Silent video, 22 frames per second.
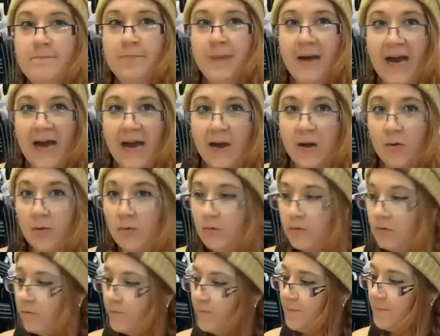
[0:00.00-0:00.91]

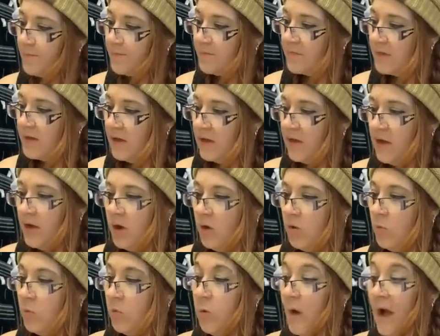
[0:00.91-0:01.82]
bow.
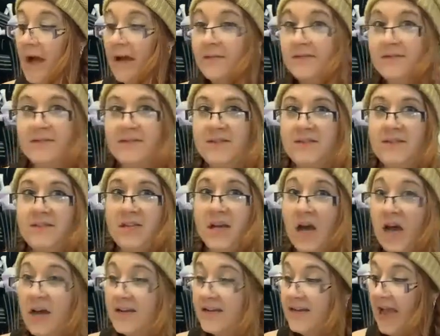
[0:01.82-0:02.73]
"Well
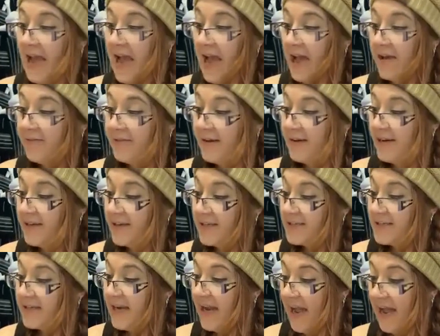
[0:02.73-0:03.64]
done,
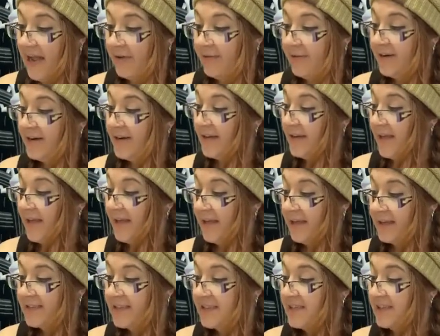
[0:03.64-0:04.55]
Harry," said Hagrid,
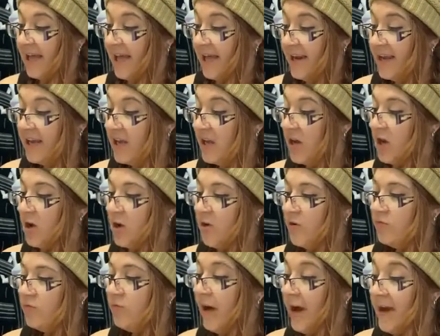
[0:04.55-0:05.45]
ecstatic.
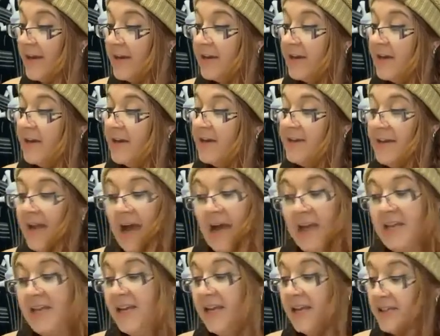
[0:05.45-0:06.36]
"Right,
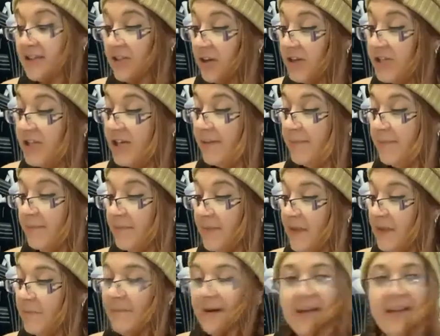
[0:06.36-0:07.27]
now you can touch
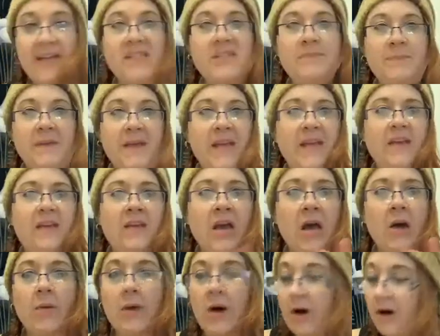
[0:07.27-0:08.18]
him. Pet his
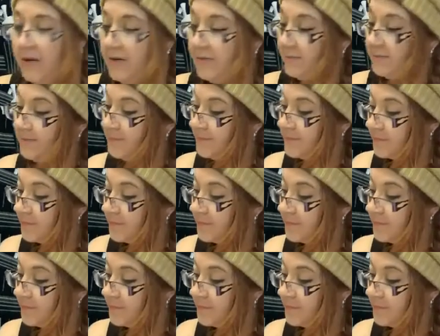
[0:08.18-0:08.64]
beak. Go on."